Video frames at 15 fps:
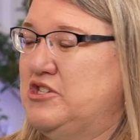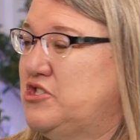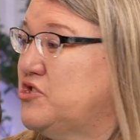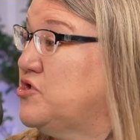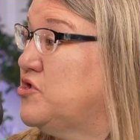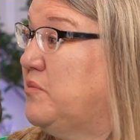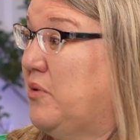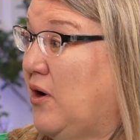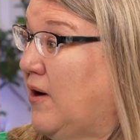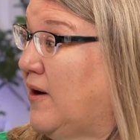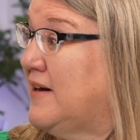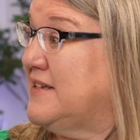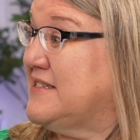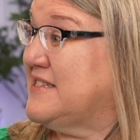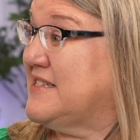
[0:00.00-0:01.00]
just to
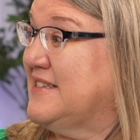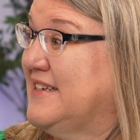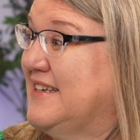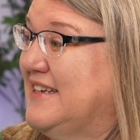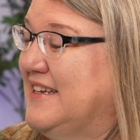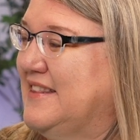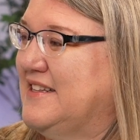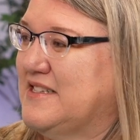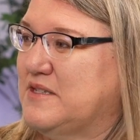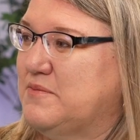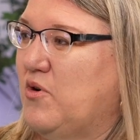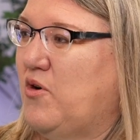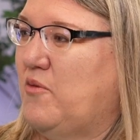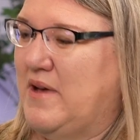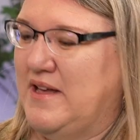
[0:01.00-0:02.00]
pause in this
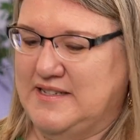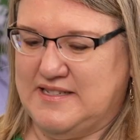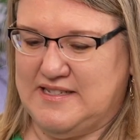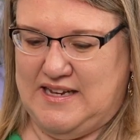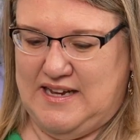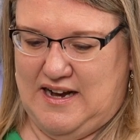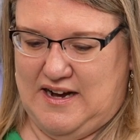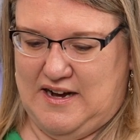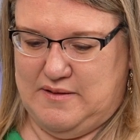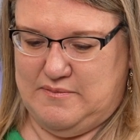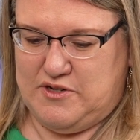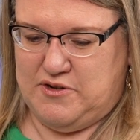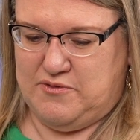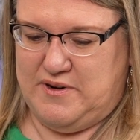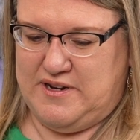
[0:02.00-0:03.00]
moment,
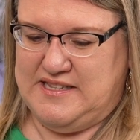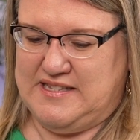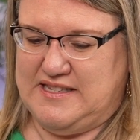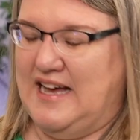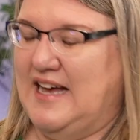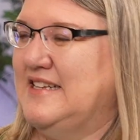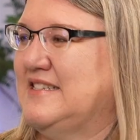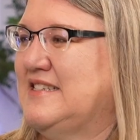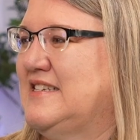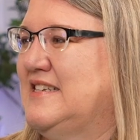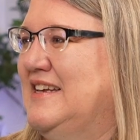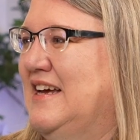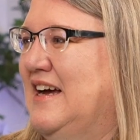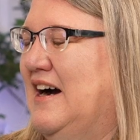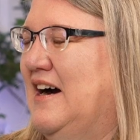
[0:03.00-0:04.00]
to reset
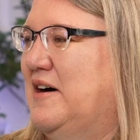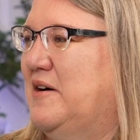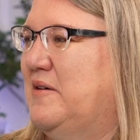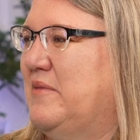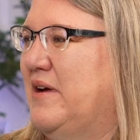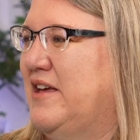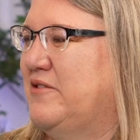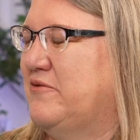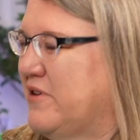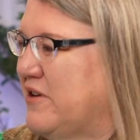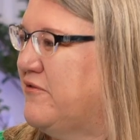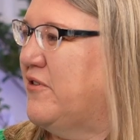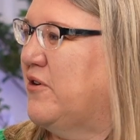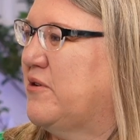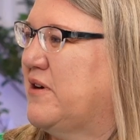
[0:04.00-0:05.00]
and
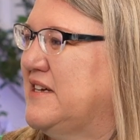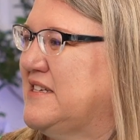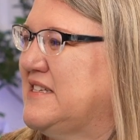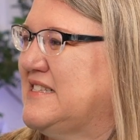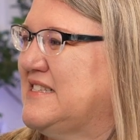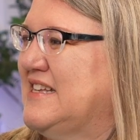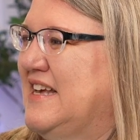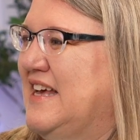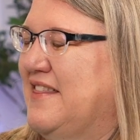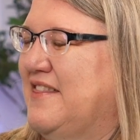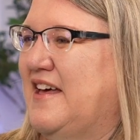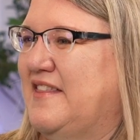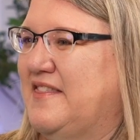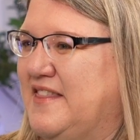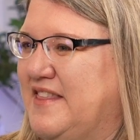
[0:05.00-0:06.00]
refocus
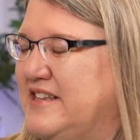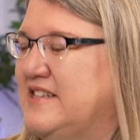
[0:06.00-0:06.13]
that